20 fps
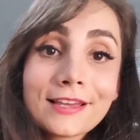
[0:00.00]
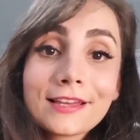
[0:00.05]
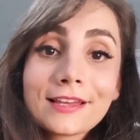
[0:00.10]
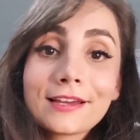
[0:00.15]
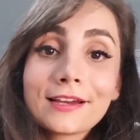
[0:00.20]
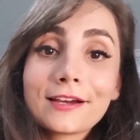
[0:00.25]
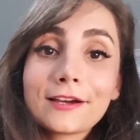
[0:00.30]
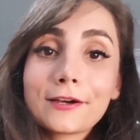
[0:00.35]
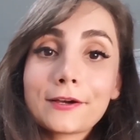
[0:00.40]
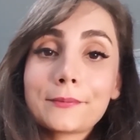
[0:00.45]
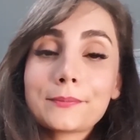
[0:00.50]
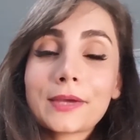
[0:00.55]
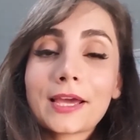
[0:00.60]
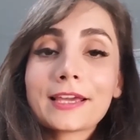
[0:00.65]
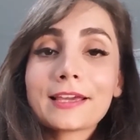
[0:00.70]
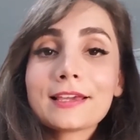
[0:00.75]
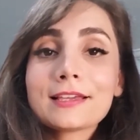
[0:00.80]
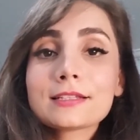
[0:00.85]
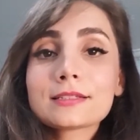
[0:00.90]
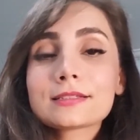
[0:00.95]
I
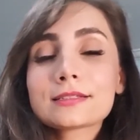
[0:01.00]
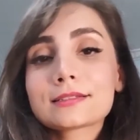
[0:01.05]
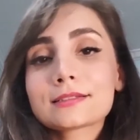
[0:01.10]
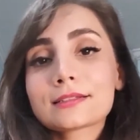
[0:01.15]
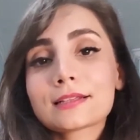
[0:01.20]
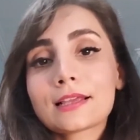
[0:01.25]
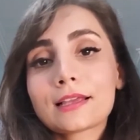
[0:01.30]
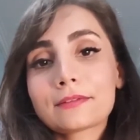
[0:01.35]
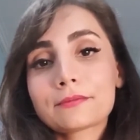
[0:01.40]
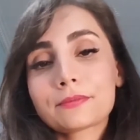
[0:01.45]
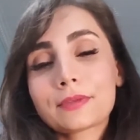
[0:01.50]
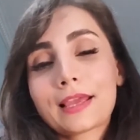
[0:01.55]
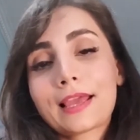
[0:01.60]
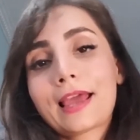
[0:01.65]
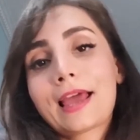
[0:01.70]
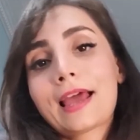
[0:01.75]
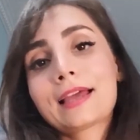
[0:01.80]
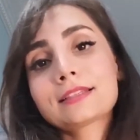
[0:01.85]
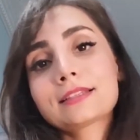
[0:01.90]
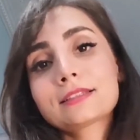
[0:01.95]
guess
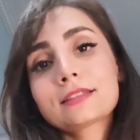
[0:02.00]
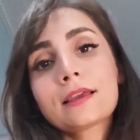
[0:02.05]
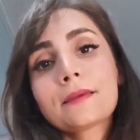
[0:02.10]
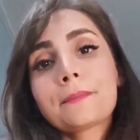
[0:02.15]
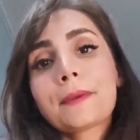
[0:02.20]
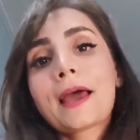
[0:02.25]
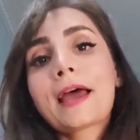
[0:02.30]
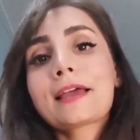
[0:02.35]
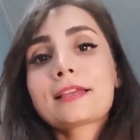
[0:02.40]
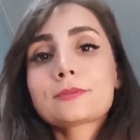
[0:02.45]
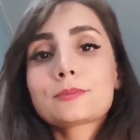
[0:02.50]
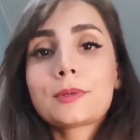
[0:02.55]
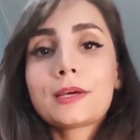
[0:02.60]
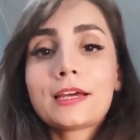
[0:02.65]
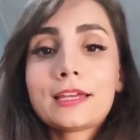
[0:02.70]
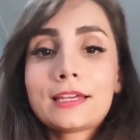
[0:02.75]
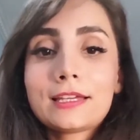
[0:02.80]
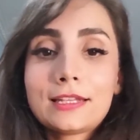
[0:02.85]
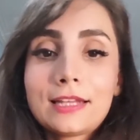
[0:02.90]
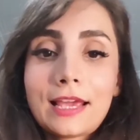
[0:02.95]
as time passes by
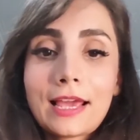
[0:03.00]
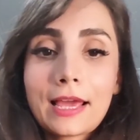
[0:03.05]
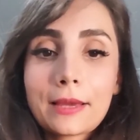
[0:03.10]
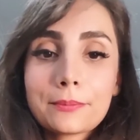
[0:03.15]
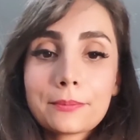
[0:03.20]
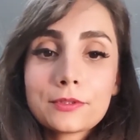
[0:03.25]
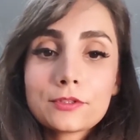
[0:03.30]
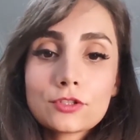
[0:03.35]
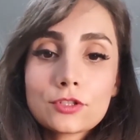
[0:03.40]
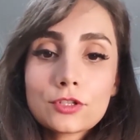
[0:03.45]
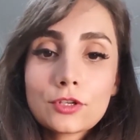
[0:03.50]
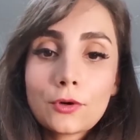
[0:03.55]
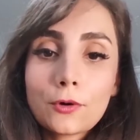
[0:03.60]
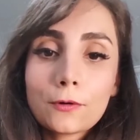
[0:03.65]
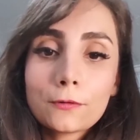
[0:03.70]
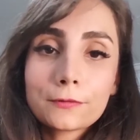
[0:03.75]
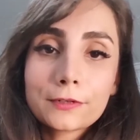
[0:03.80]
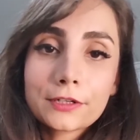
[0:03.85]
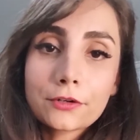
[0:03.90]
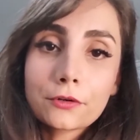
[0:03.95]
and it happens to you
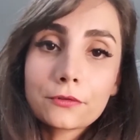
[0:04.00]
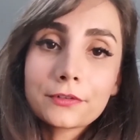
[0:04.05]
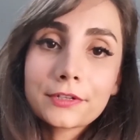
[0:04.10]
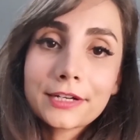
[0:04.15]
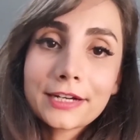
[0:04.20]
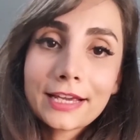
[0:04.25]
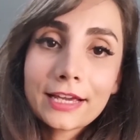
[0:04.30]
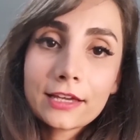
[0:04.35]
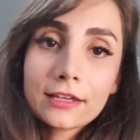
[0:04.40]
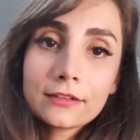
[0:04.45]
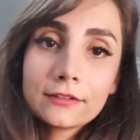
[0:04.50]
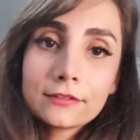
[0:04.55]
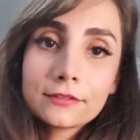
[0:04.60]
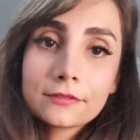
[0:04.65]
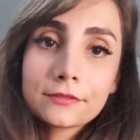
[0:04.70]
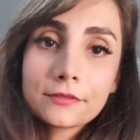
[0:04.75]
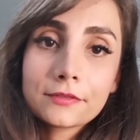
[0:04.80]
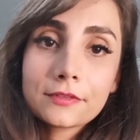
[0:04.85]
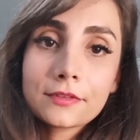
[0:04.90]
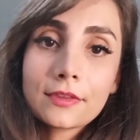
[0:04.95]
over and over again,
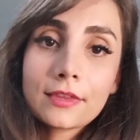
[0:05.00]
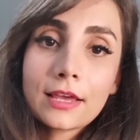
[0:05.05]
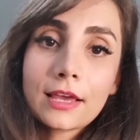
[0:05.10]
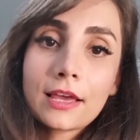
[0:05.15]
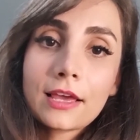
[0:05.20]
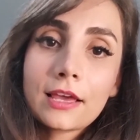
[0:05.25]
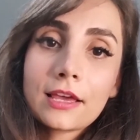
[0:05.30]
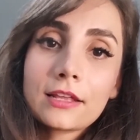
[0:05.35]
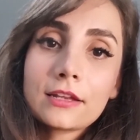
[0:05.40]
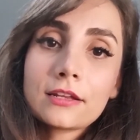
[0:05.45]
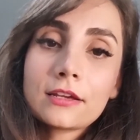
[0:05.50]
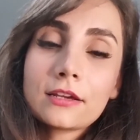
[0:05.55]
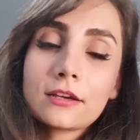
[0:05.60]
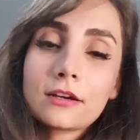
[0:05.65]
then